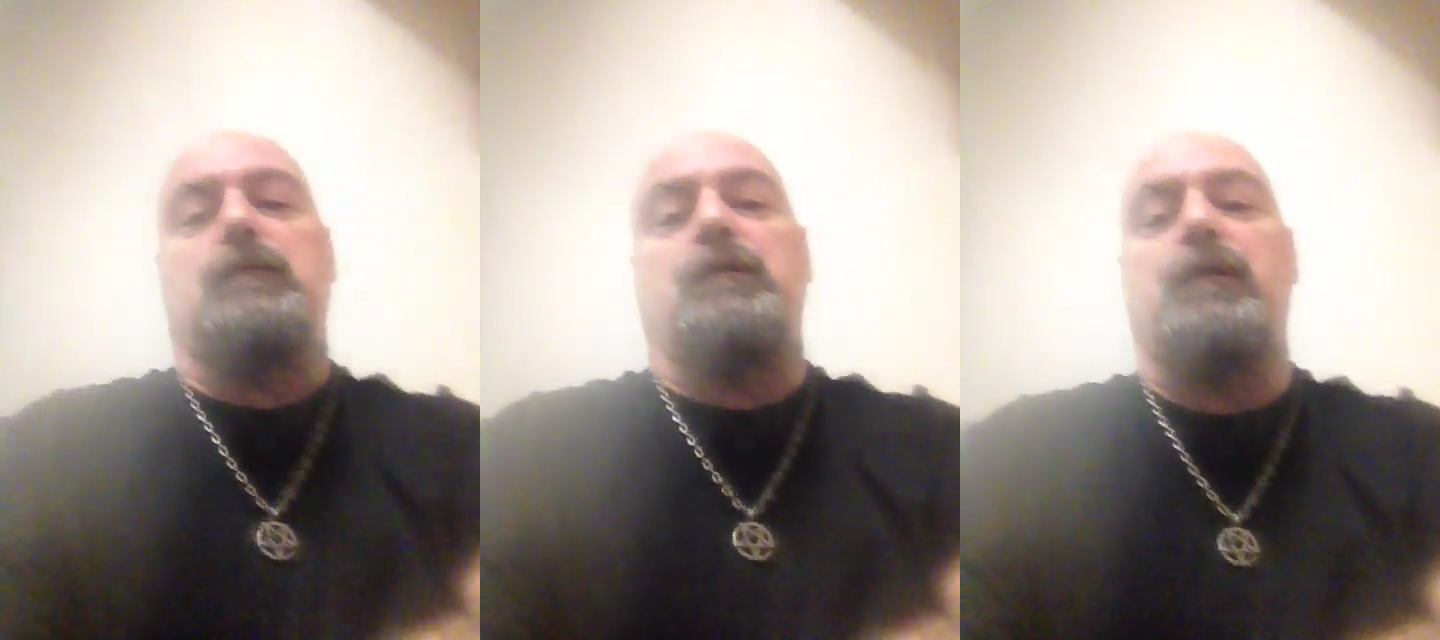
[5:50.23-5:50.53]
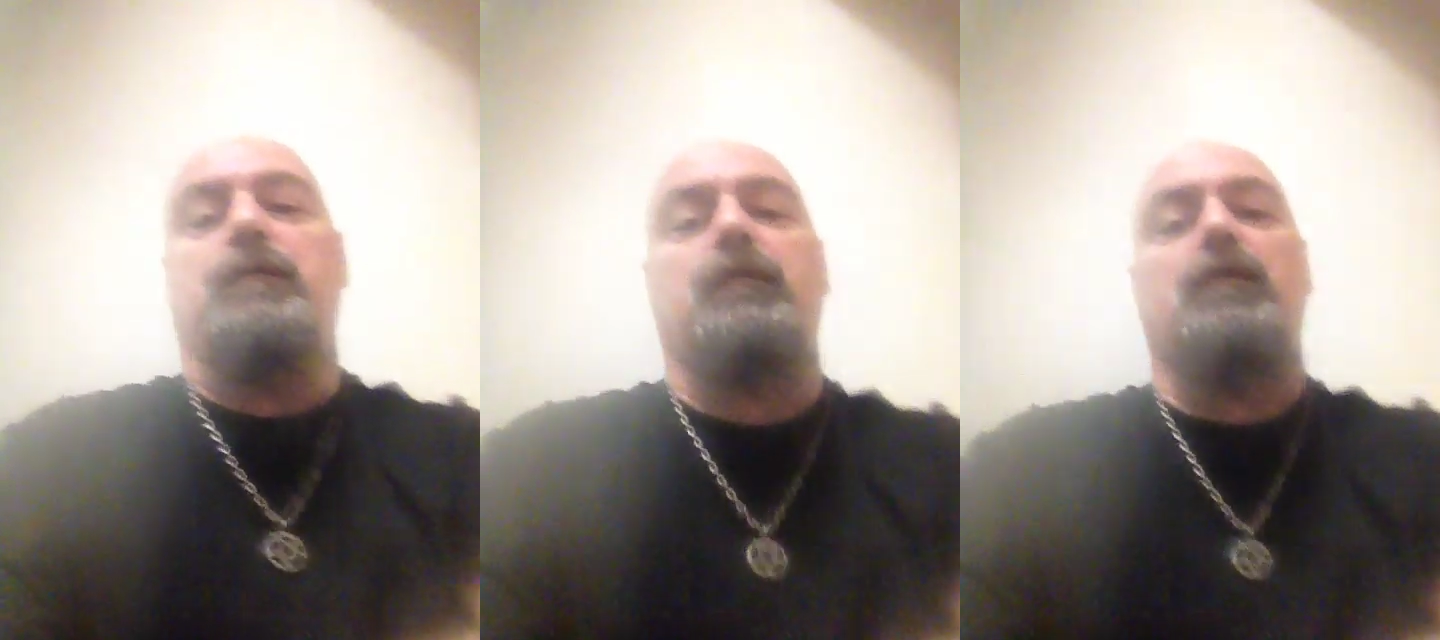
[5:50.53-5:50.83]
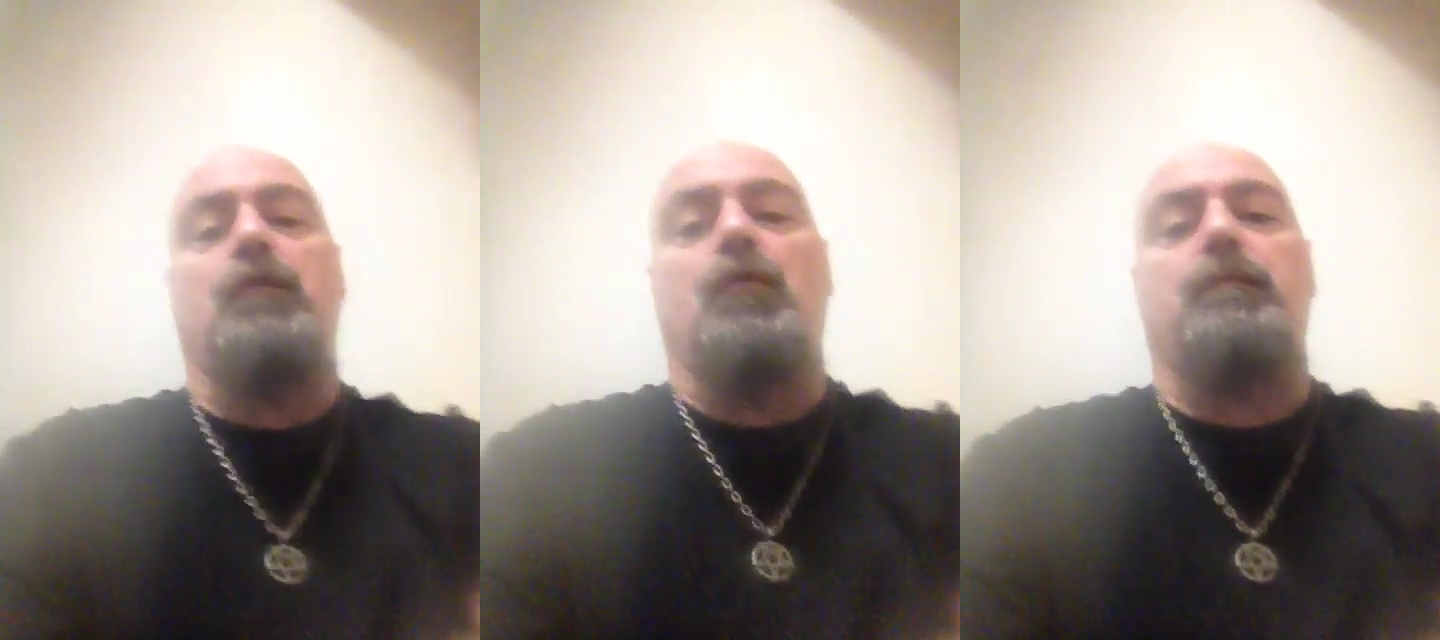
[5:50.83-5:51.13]
to give
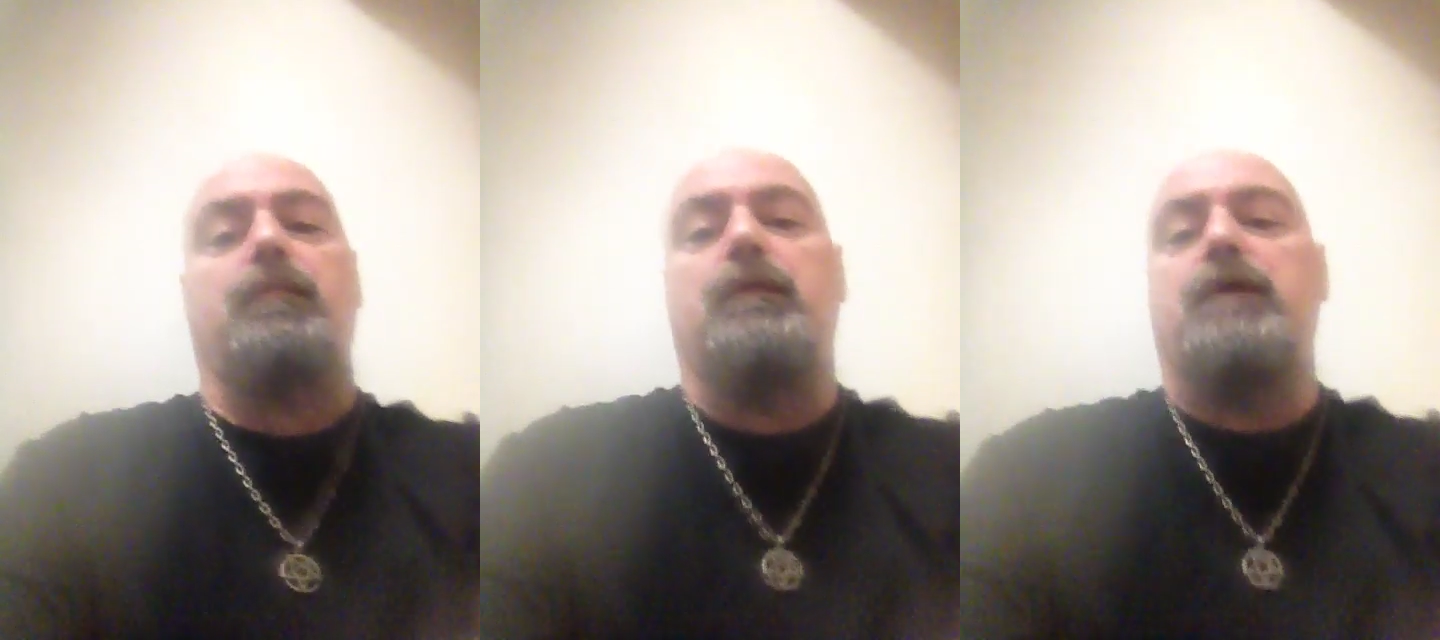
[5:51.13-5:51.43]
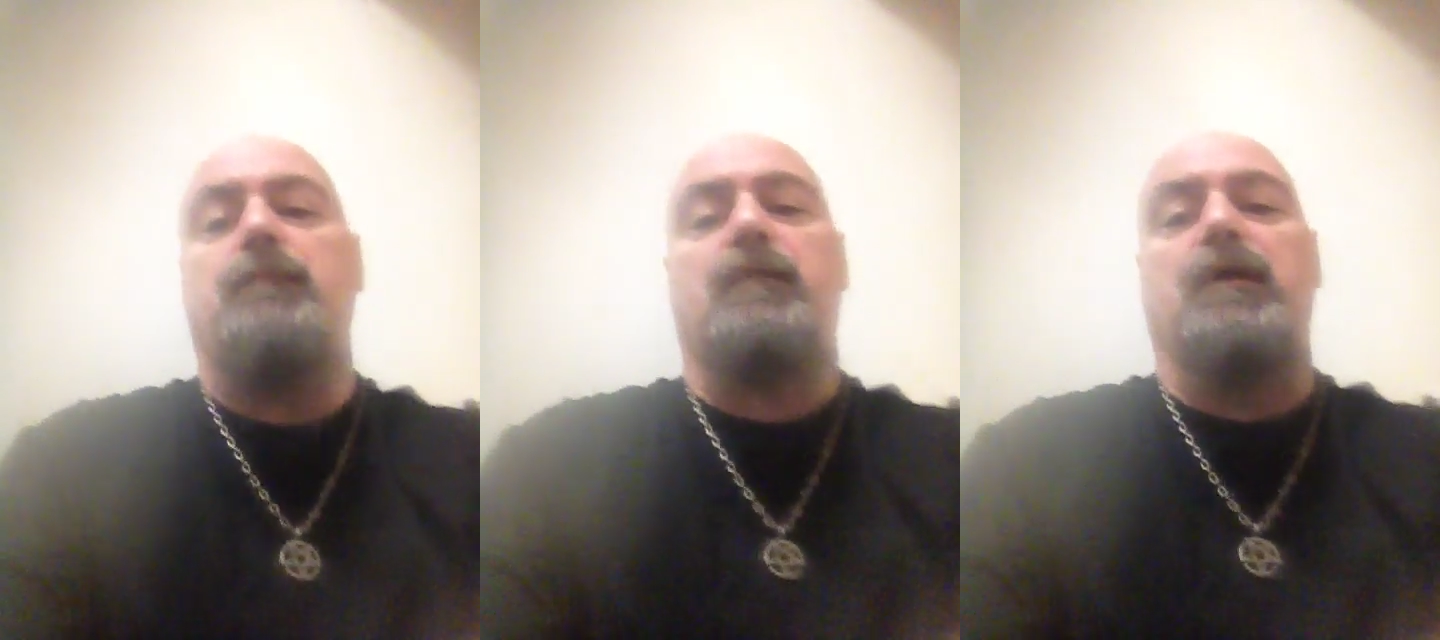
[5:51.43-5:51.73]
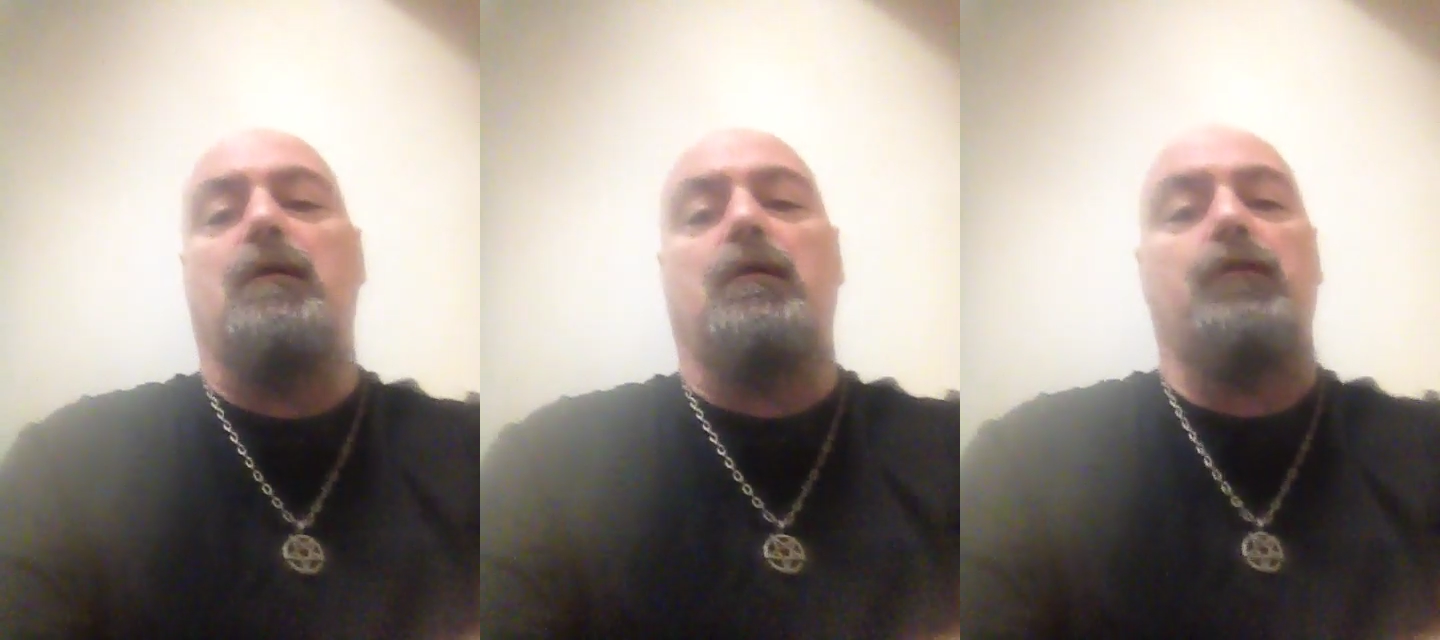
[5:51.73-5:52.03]
Lord King
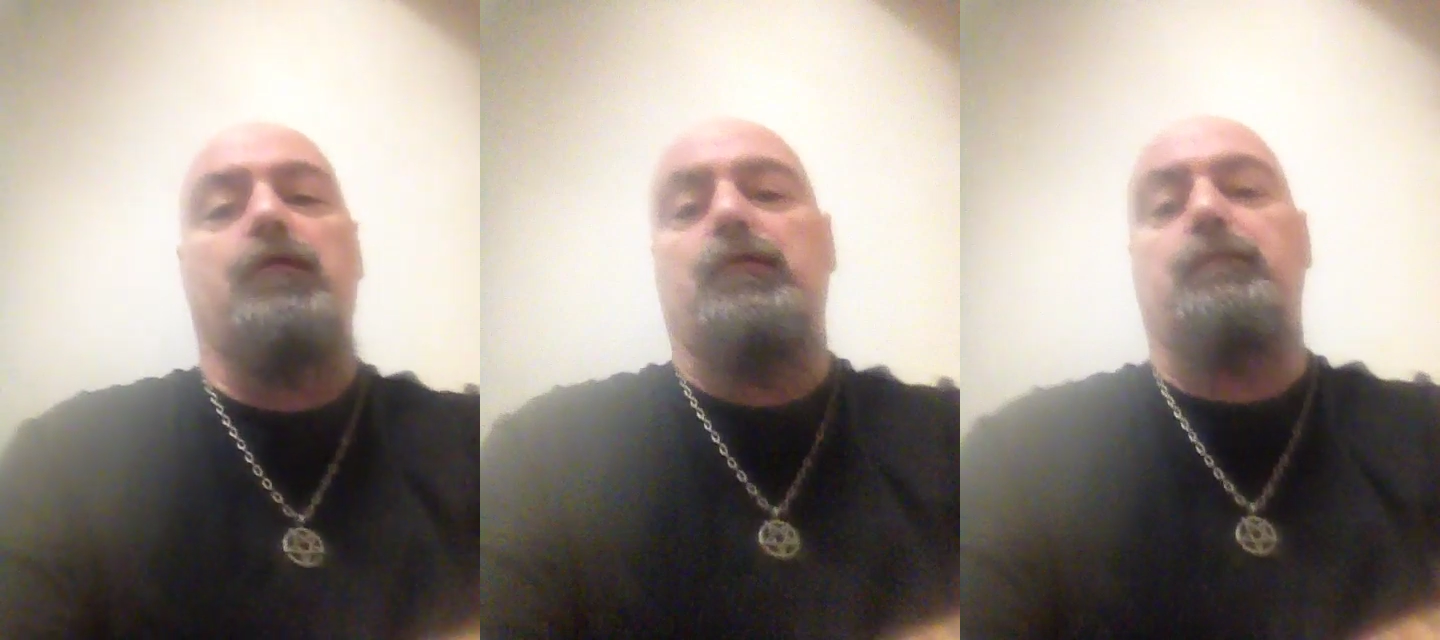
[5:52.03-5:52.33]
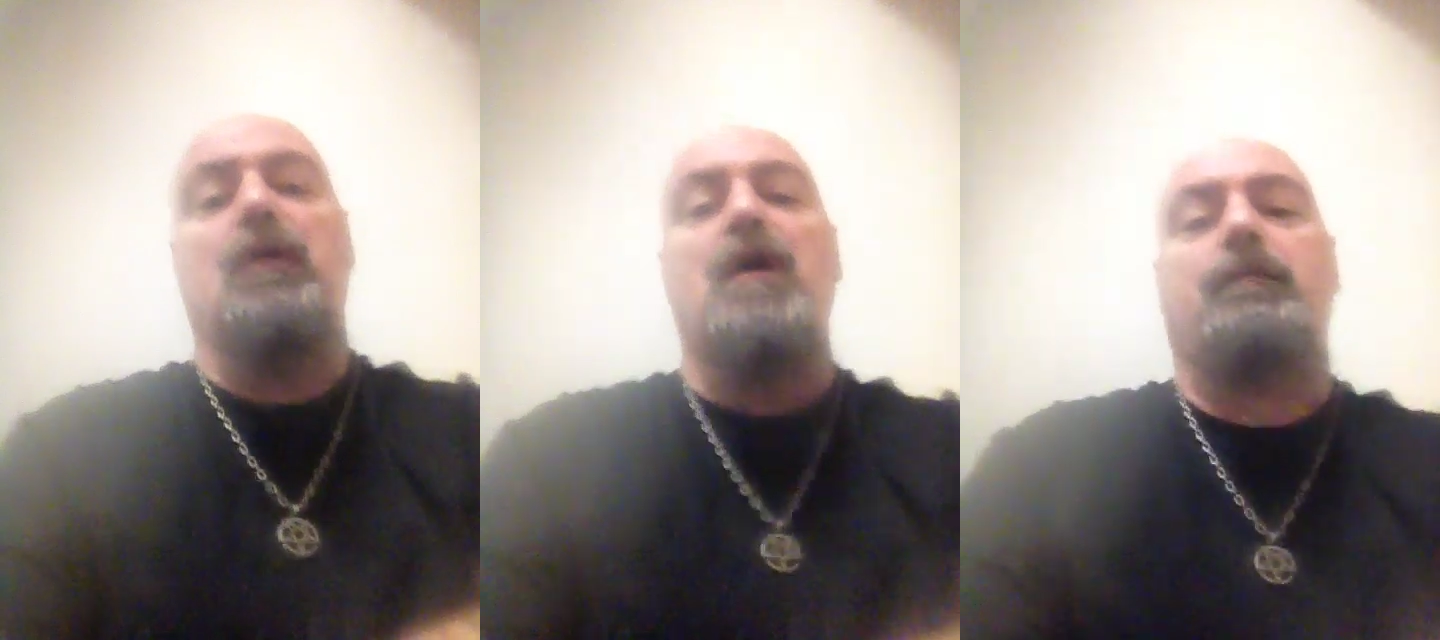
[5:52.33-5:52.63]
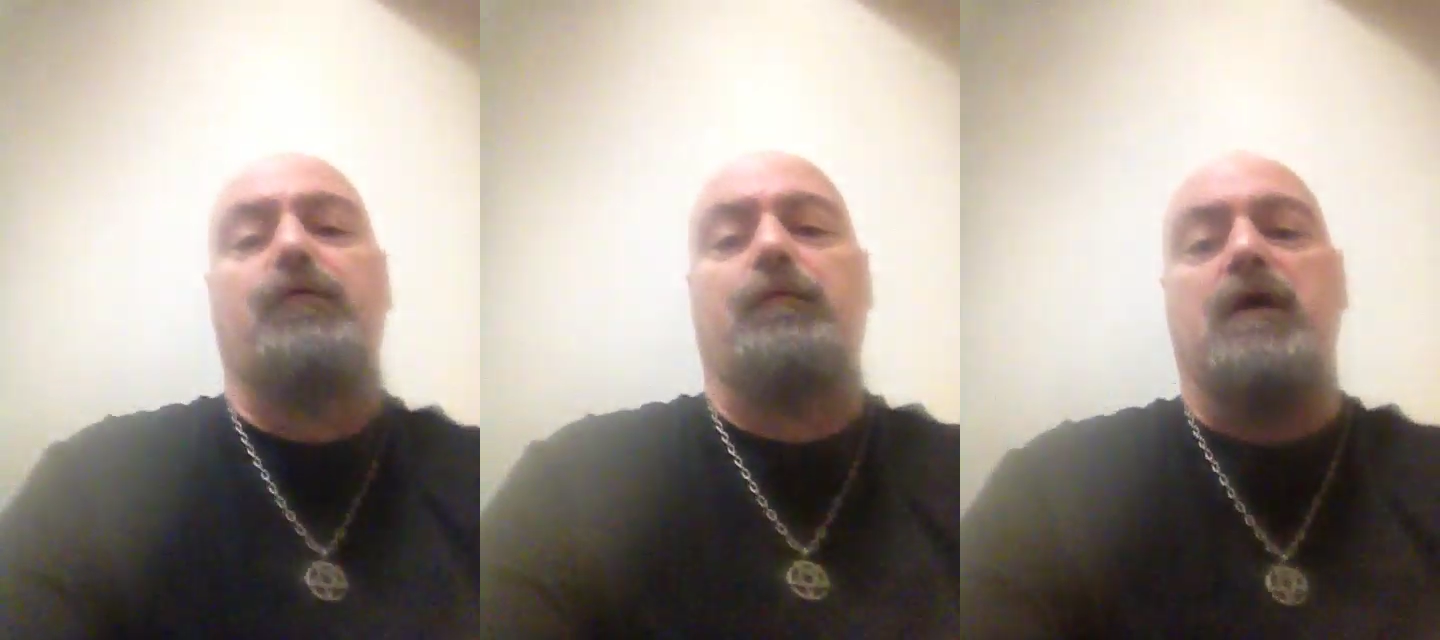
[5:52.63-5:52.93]
Baal his
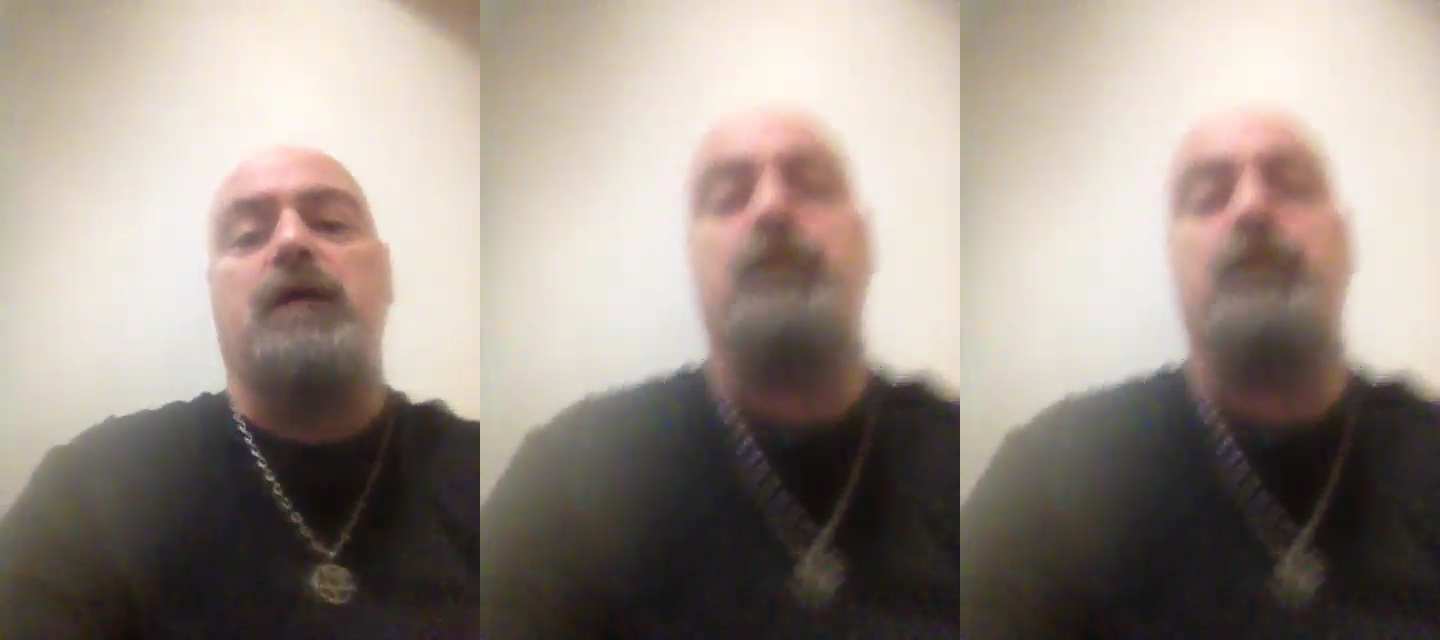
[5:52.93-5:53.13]
props, man.